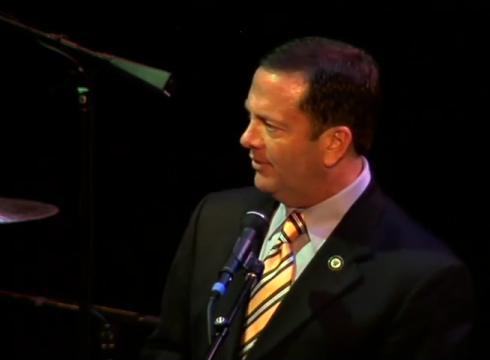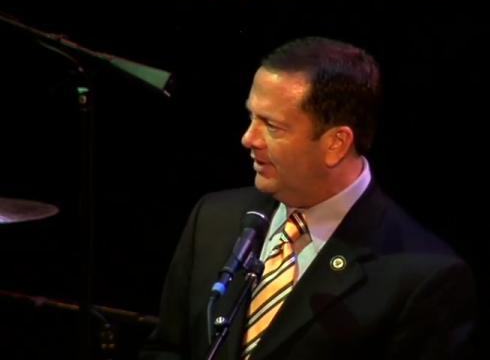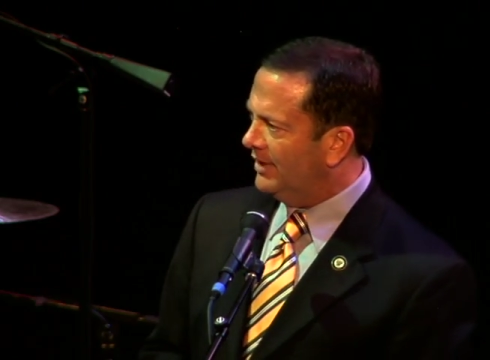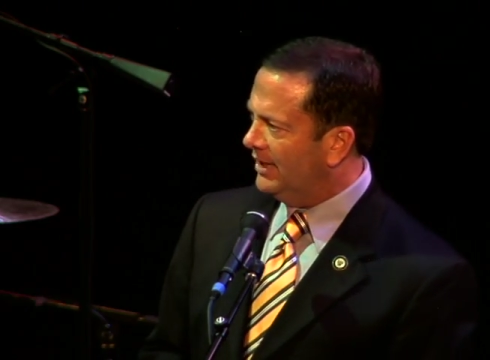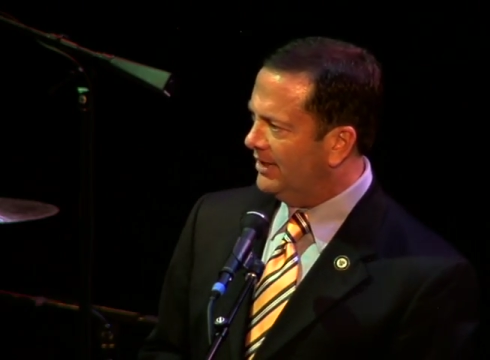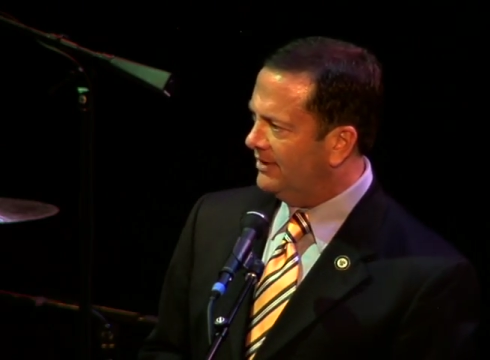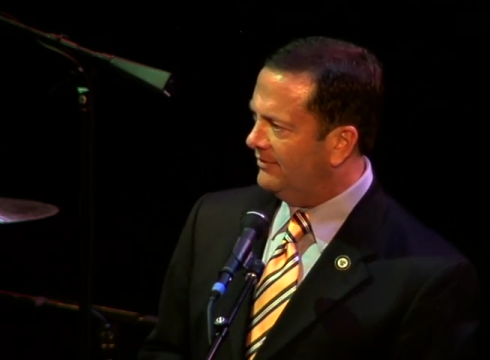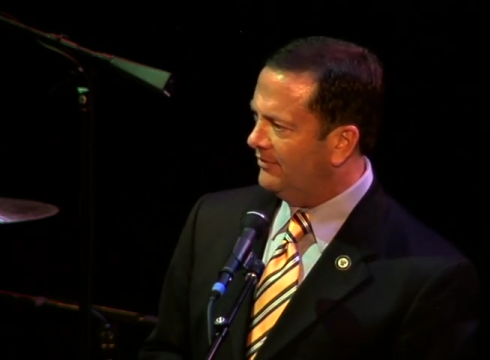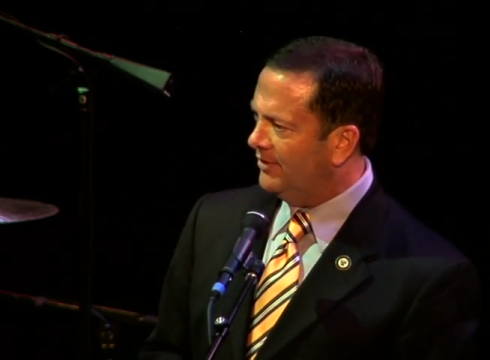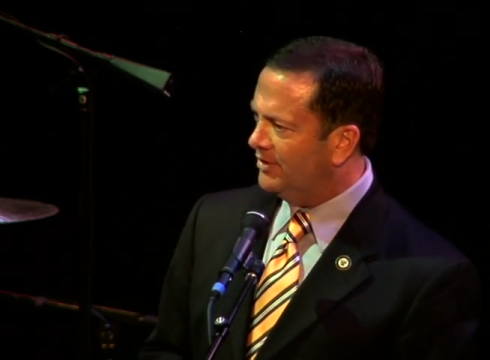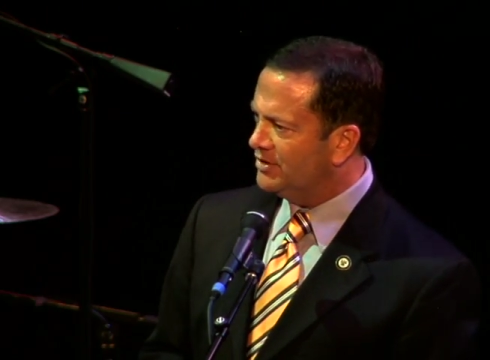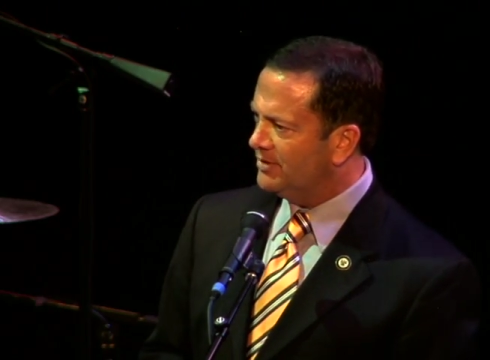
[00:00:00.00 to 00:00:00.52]
an
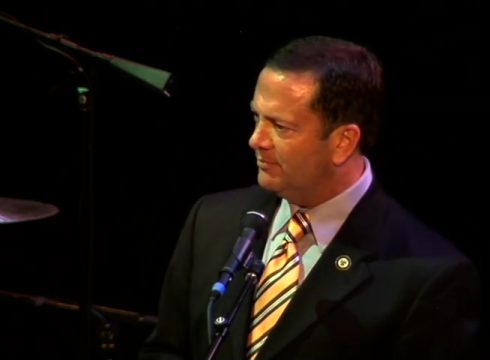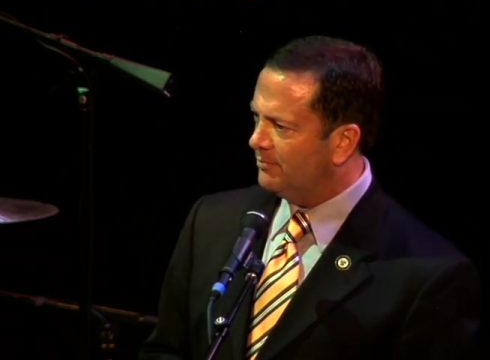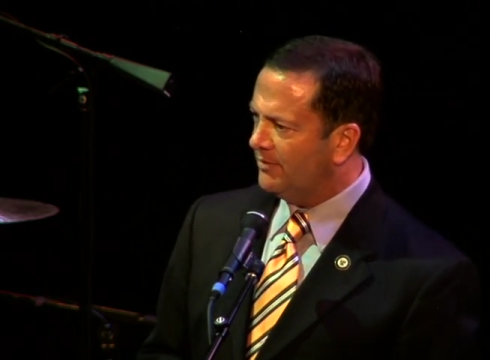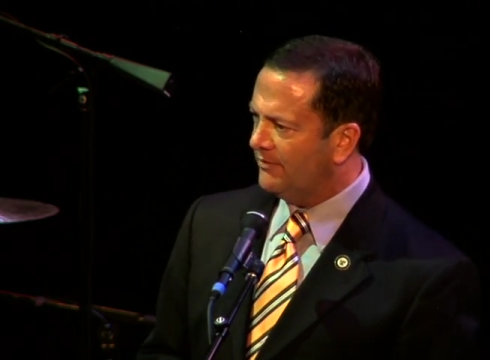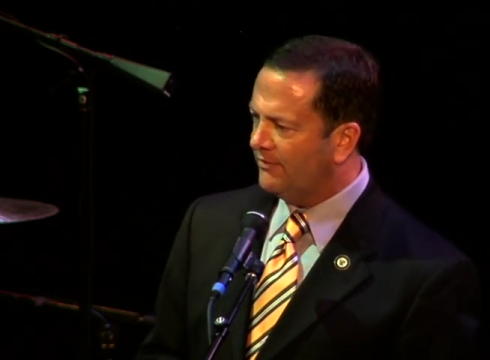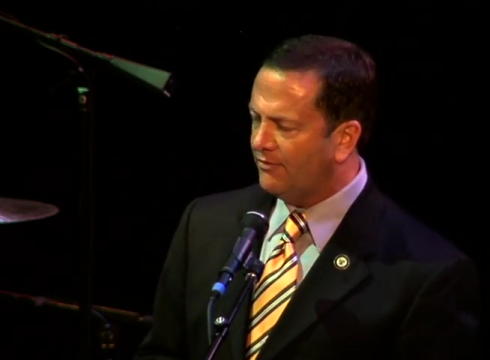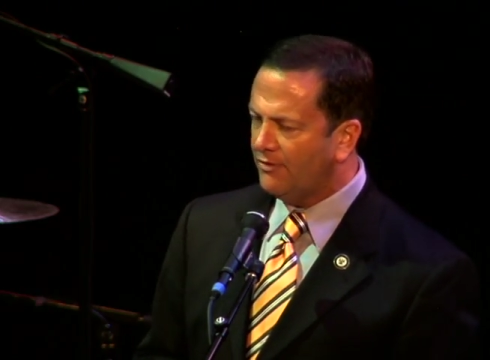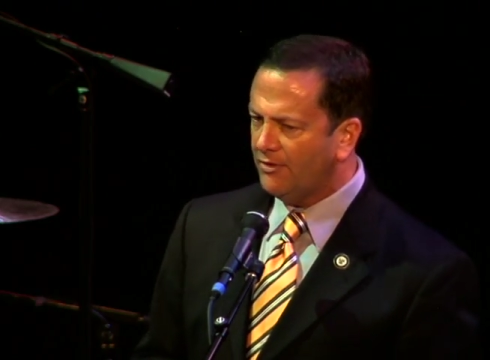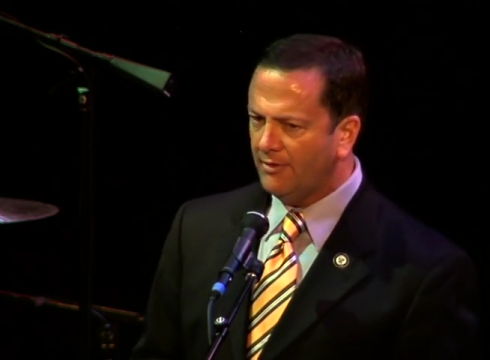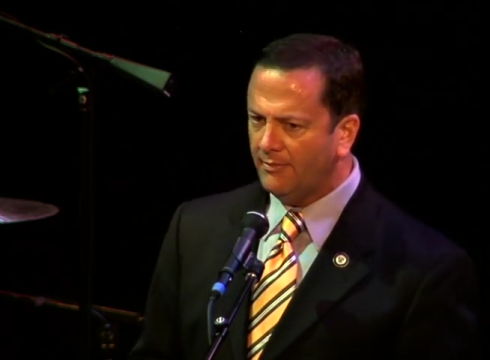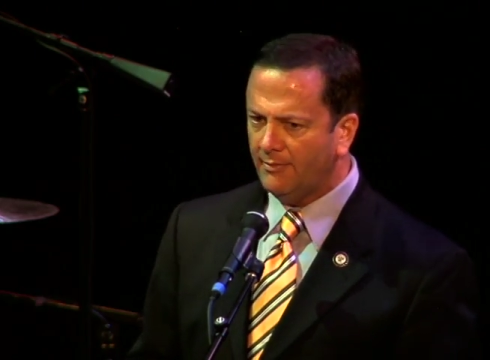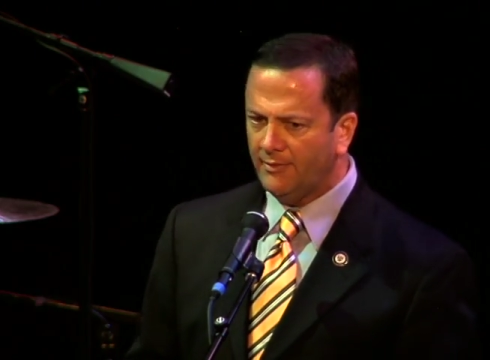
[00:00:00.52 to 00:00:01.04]
individual
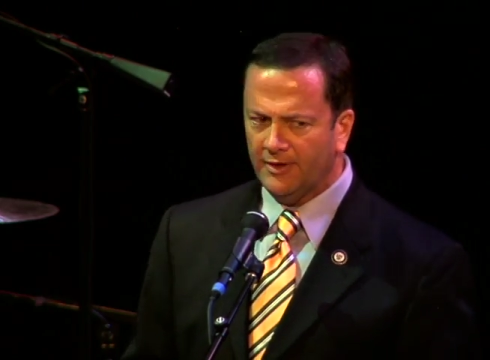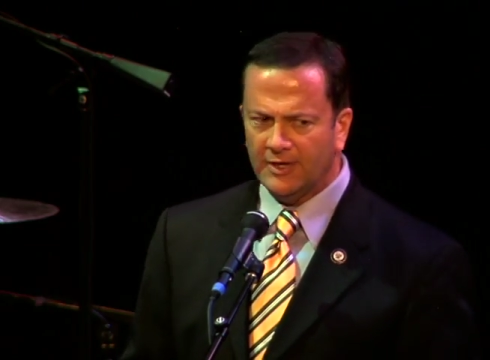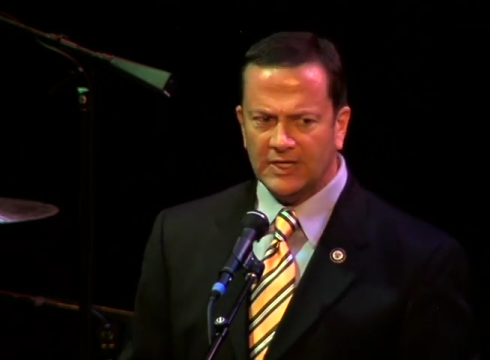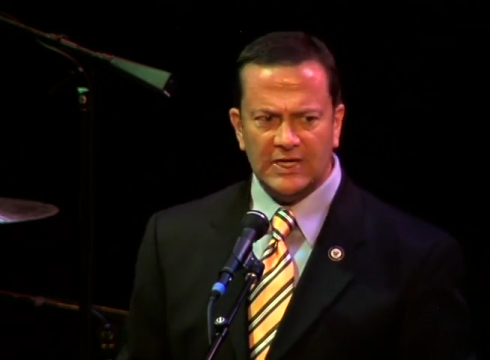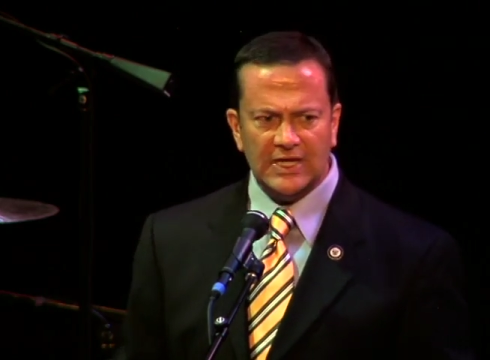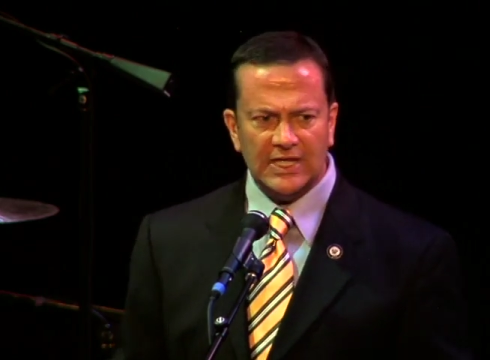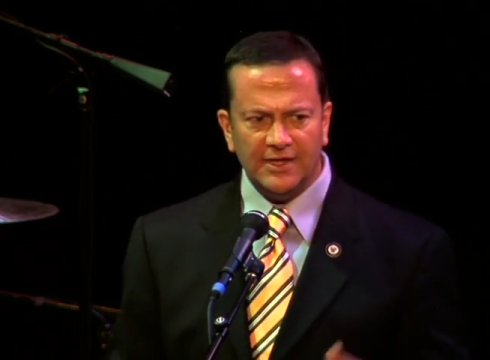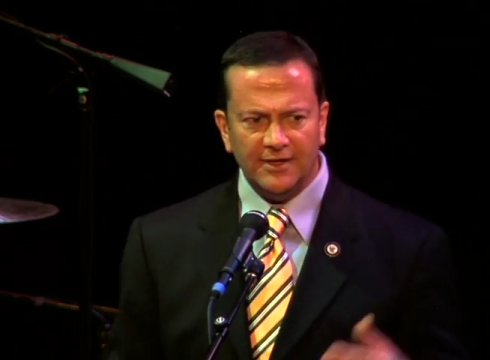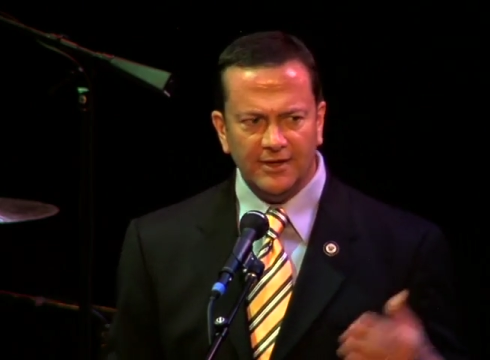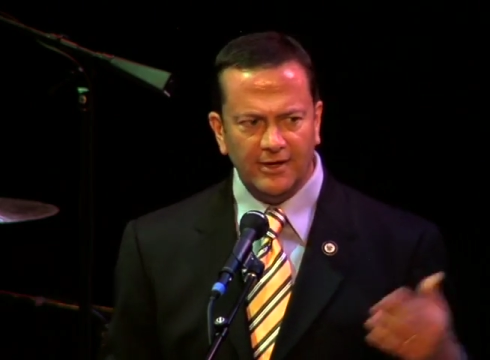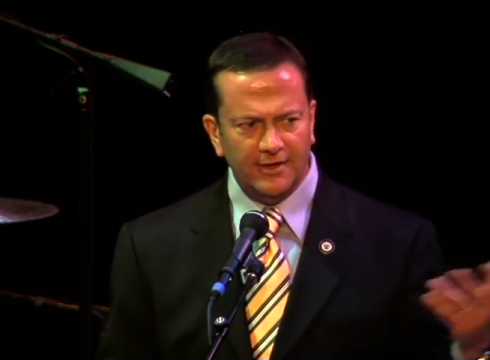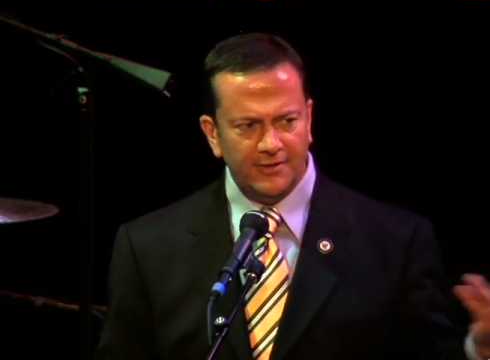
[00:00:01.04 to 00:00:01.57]
performer
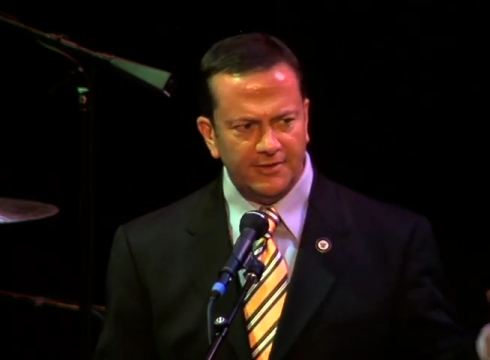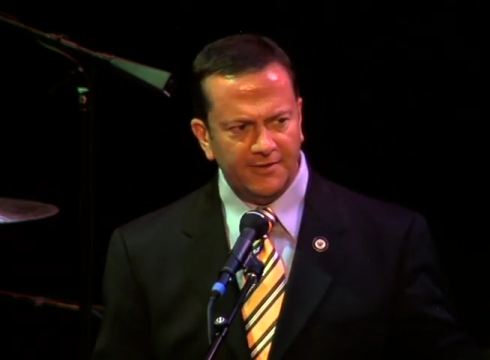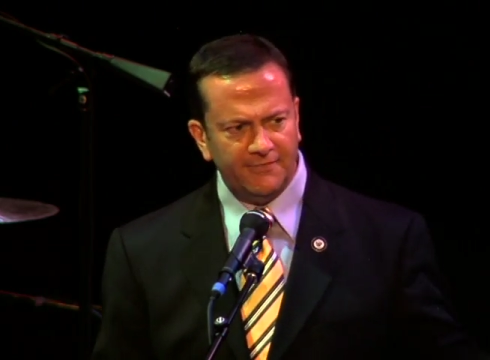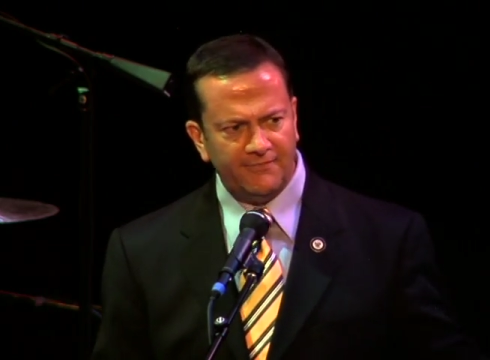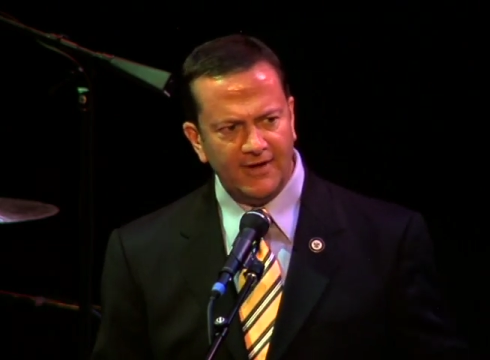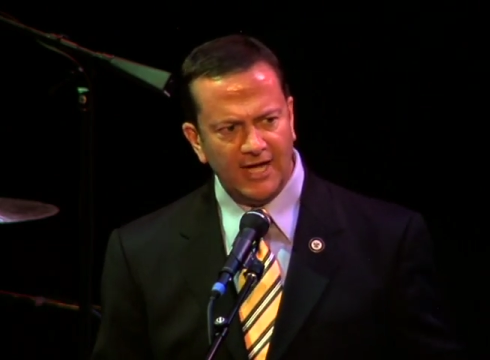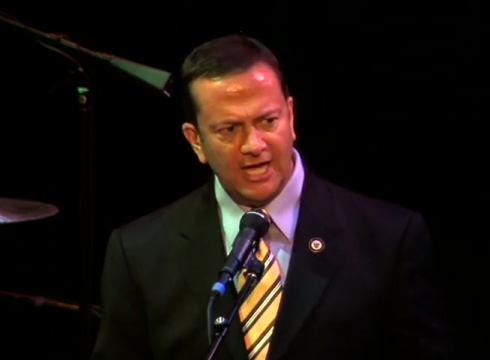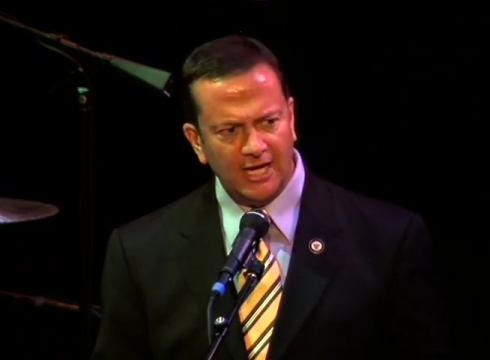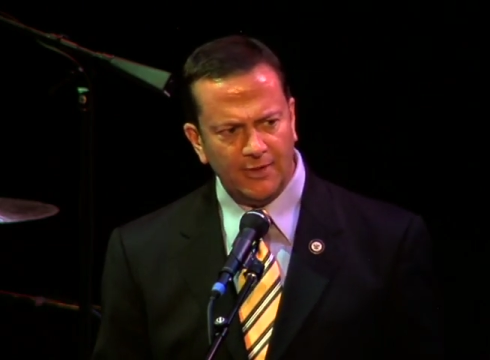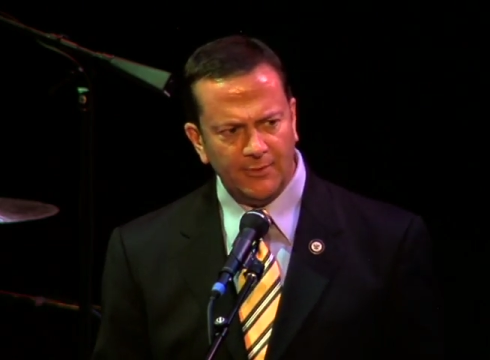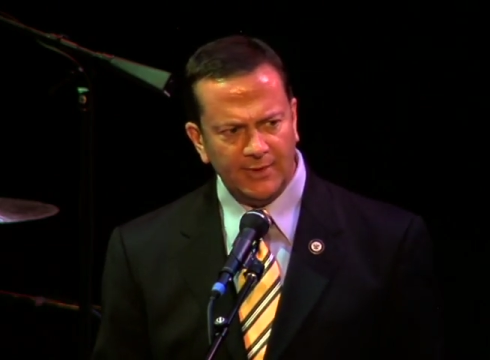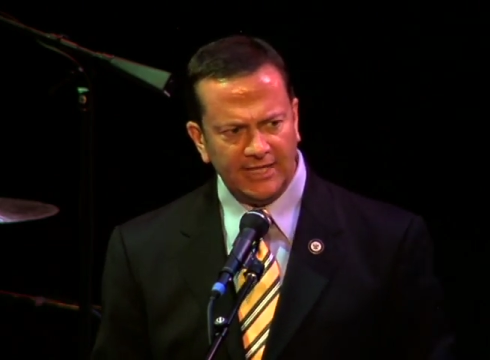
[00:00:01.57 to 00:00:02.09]
the
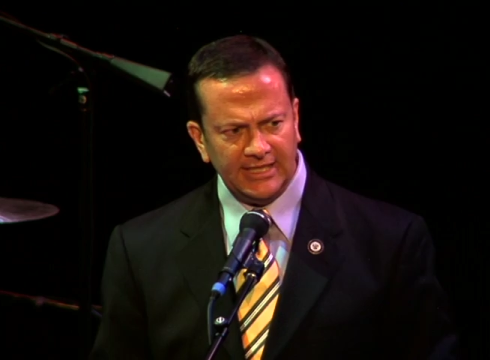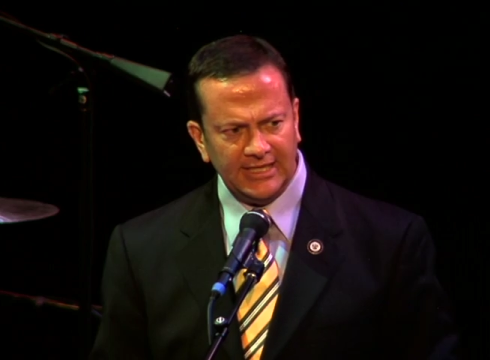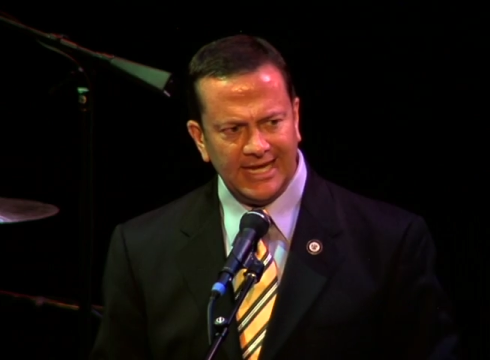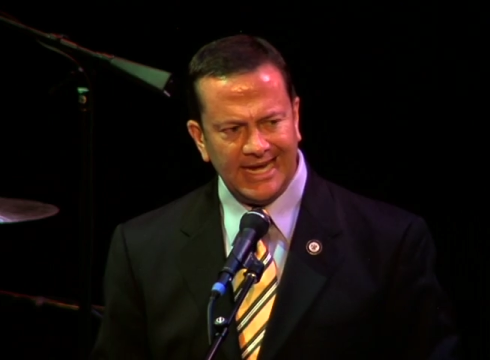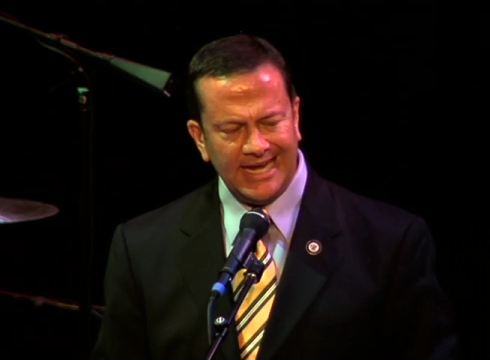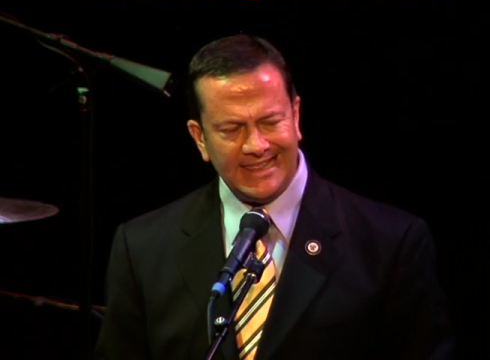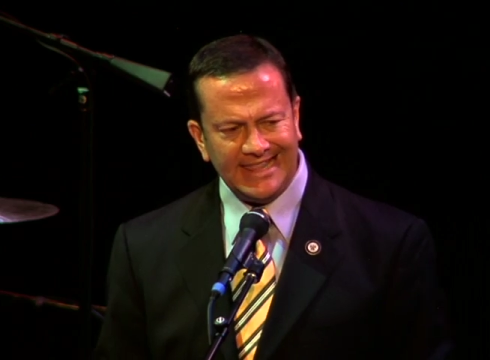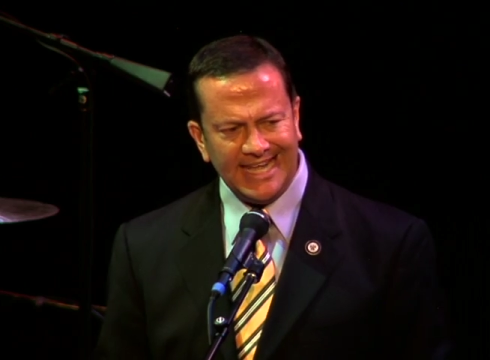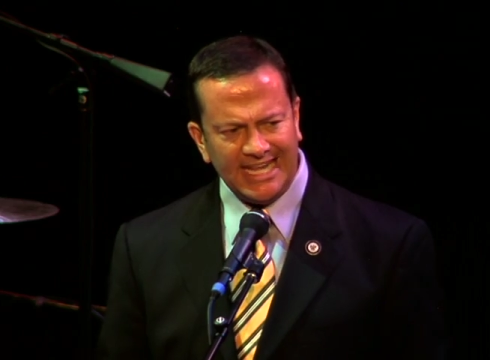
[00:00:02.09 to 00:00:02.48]
following night,